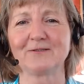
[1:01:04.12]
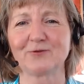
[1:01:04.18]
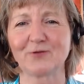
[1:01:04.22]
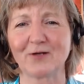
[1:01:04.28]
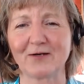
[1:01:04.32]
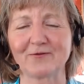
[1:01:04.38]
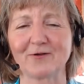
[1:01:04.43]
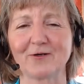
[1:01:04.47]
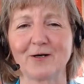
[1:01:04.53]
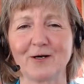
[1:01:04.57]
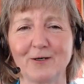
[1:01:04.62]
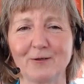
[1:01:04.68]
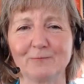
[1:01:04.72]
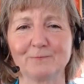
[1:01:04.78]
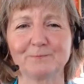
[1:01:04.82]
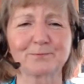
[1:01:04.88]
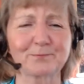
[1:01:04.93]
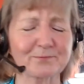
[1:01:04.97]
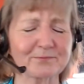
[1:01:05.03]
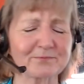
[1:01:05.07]
and Trevor
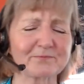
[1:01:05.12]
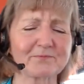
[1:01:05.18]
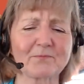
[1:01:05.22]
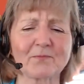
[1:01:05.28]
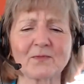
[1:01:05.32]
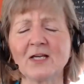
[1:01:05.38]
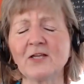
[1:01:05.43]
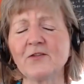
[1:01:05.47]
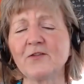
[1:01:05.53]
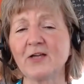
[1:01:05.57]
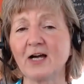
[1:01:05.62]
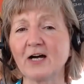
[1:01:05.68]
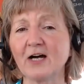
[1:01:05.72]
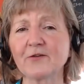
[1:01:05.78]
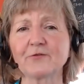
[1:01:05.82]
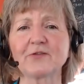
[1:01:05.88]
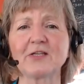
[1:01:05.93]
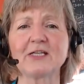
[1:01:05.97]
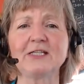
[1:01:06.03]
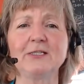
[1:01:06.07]
home. The
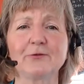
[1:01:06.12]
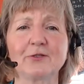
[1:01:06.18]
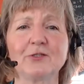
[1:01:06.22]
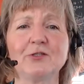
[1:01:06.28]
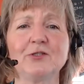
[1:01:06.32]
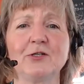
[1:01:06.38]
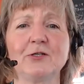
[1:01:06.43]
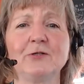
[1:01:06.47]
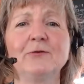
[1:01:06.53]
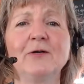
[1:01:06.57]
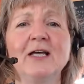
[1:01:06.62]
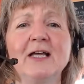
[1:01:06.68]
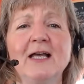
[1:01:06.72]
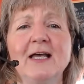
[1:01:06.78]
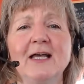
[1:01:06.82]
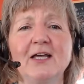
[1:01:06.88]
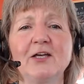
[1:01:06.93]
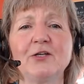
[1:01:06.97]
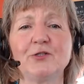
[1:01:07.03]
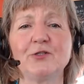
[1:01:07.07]
other thing you can do
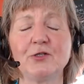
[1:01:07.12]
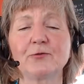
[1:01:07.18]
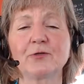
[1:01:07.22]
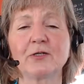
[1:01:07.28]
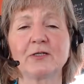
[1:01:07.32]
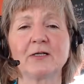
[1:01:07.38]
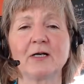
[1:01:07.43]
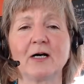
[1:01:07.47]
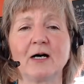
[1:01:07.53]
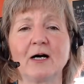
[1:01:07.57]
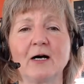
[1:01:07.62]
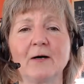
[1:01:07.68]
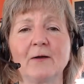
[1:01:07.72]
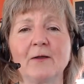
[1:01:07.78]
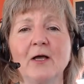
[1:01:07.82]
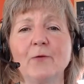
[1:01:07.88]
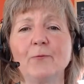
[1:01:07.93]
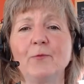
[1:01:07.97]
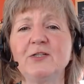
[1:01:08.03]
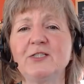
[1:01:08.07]
is you can.
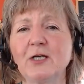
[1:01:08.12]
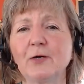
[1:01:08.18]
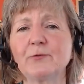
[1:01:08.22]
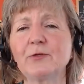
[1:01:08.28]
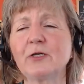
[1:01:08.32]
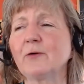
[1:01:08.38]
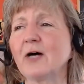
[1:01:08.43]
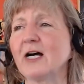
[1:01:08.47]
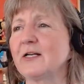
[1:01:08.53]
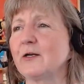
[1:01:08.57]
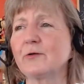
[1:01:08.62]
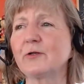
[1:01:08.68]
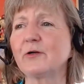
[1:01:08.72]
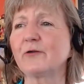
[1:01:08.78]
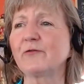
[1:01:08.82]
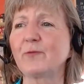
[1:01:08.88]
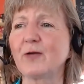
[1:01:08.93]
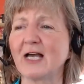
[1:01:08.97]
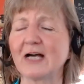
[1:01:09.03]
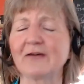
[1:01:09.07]
Uh, we don't know. I don't
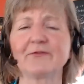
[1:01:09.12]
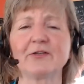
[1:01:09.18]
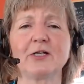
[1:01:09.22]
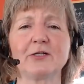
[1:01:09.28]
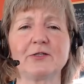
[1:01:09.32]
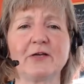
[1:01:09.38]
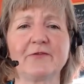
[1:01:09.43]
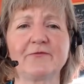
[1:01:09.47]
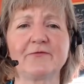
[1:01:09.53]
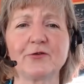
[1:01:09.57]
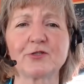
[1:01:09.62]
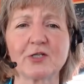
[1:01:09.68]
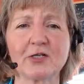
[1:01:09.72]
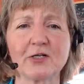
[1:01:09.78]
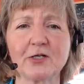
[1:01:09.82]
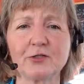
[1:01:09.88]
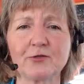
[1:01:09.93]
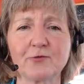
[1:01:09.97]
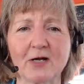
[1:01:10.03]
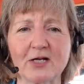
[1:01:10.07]
know if we have an if there's
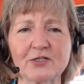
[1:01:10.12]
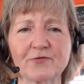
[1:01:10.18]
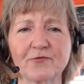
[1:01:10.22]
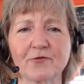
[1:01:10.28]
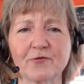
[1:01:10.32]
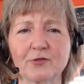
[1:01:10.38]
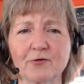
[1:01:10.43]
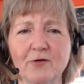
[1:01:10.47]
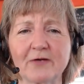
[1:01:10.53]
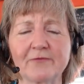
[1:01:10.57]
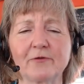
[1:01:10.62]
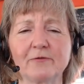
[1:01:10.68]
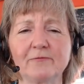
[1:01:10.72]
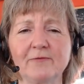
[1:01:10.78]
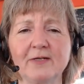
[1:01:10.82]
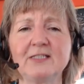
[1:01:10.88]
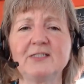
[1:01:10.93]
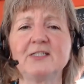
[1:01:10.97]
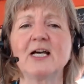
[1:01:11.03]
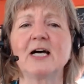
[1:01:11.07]
an address for Trevor
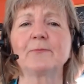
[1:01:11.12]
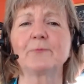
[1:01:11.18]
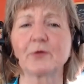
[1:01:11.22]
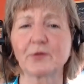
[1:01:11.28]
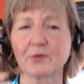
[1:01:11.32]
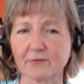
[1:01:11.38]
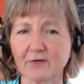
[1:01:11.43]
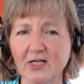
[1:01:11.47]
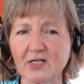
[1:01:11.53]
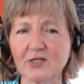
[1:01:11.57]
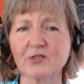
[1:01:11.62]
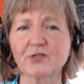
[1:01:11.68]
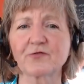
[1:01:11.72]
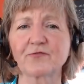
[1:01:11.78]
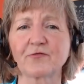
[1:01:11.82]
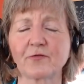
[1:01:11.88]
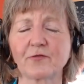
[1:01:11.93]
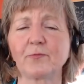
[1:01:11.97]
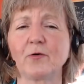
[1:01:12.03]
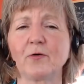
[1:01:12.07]
Reed yet, but there is
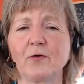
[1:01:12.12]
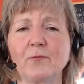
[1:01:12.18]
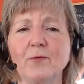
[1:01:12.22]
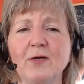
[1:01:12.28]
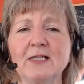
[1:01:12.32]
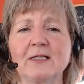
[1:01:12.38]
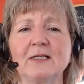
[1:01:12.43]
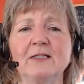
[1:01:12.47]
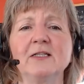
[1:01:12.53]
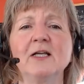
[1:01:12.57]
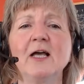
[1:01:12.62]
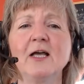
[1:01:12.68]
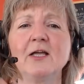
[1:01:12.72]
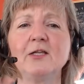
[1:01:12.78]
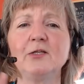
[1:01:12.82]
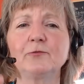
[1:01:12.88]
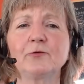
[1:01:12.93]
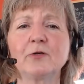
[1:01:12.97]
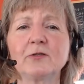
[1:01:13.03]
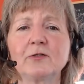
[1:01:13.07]
for Paul Whelan.
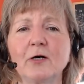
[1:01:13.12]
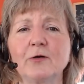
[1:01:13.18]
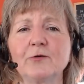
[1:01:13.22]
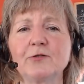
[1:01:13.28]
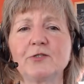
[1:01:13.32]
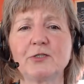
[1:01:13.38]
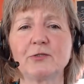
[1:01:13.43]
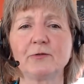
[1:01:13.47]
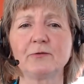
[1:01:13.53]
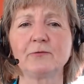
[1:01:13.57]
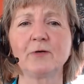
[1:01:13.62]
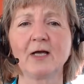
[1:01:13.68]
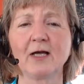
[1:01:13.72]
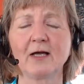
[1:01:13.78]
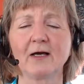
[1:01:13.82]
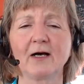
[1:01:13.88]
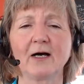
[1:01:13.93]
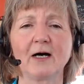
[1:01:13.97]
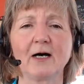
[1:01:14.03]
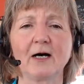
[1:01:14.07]
You can go to
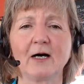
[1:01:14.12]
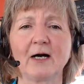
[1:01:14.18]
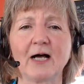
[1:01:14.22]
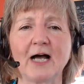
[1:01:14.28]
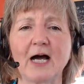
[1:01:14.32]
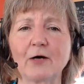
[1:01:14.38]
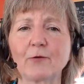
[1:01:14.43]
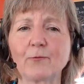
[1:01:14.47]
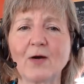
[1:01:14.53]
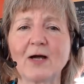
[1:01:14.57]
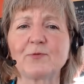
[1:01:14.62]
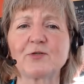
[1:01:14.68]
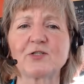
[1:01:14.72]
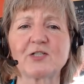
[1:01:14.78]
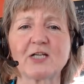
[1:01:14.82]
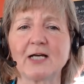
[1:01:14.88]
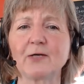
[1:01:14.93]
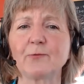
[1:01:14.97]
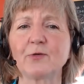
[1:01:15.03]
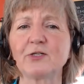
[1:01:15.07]
uh, our
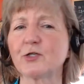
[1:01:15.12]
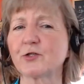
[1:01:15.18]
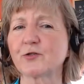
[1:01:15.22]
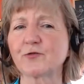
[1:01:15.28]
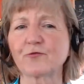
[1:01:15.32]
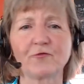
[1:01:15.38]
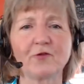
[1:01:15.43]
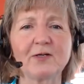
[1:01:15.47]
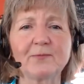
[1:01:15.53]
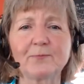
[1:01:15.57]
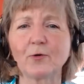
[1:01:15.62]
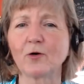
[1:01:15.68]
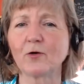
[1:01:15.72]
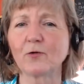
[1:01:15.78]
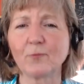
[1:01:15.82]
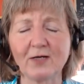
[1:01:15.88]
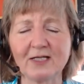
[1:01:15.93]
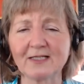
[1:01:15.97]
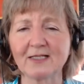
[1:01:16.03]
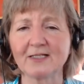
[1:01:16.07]
website, which is
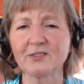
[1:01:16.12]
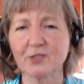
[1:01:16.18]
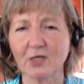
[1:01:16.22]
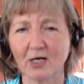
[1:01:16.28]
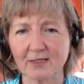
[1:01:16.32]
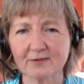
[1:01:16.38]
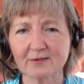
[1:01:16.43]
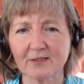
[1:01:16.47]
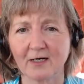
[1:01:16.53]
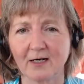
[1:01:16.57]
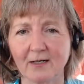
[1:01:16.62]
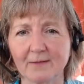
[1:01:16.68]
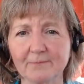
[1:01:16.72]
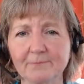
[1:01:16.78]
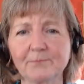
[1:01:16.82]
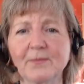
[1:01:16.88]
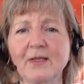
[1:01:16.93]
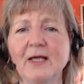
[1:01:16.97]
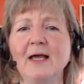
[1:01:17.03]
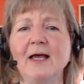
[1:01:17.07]

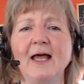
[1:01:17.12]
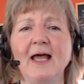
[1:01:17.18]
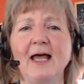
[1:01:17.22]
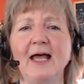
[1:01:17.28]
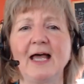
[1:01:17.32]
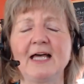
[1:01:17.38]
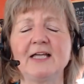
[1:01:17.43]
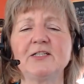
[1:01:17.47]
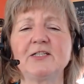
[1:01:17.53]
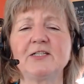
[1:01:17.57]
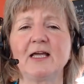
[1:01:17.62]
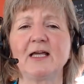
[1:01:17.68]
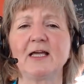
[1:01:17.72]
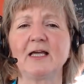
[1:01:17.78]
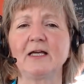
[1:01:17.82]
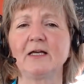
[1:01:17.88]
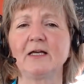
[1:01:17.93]
freepaulwhelan.com, and